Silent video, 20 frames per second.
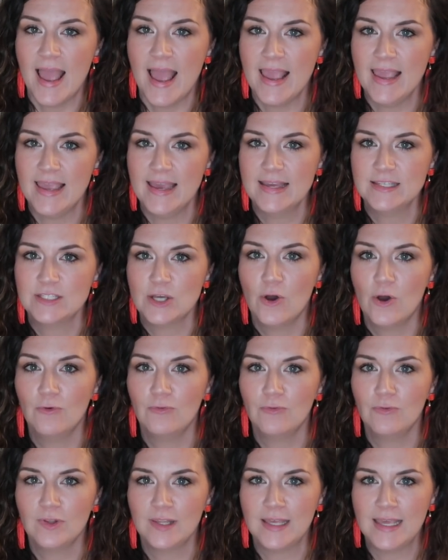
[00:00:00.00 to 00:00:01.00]
and
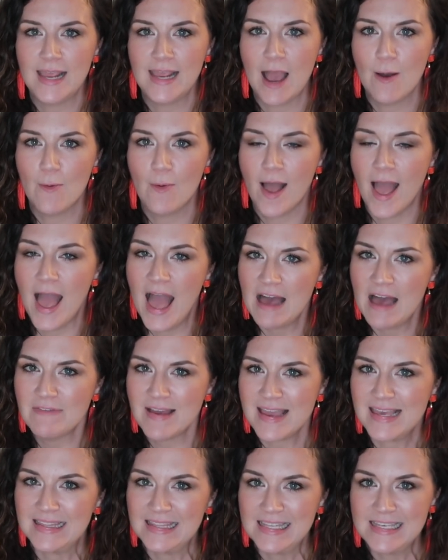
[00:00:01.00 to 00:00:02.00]
hopefully I will have
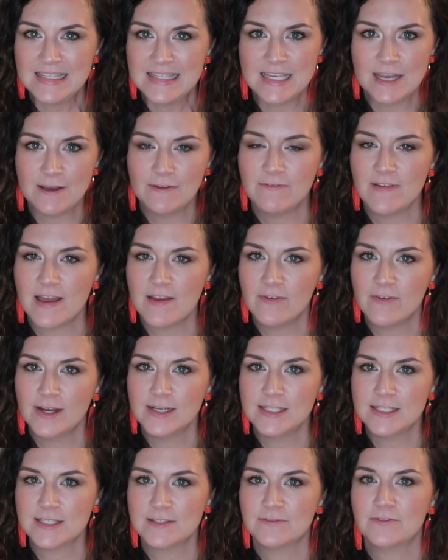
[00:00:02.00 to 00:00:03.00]
a list of
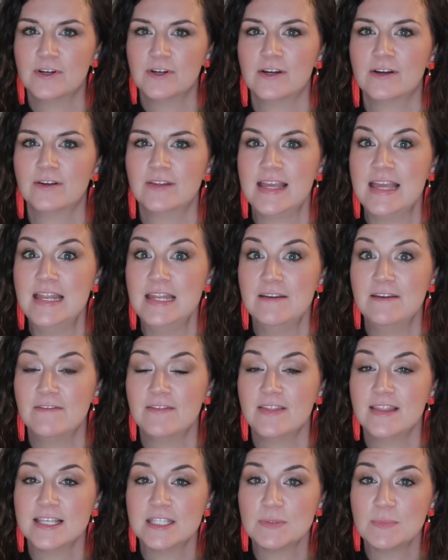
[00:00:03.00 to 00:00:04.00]
favorites for the end
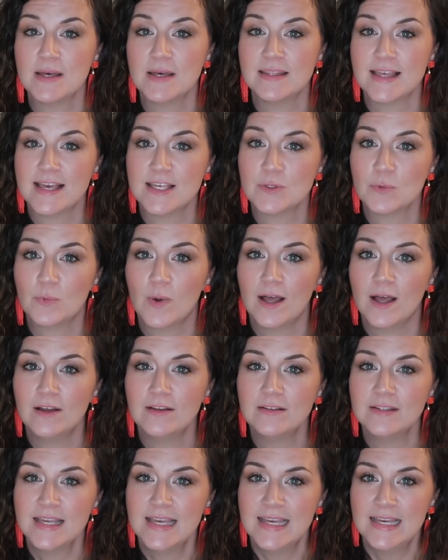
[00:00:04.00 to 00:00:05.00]
of this month as
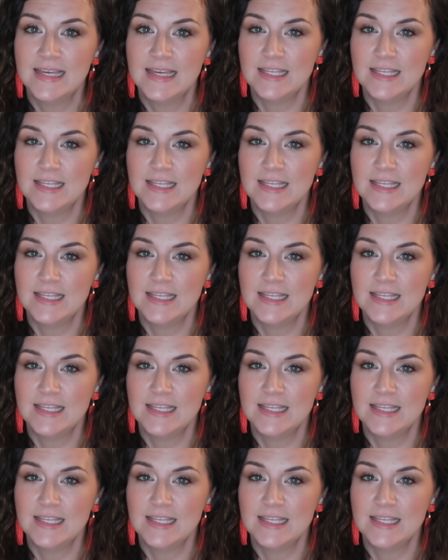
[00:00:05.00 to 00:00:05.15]
well,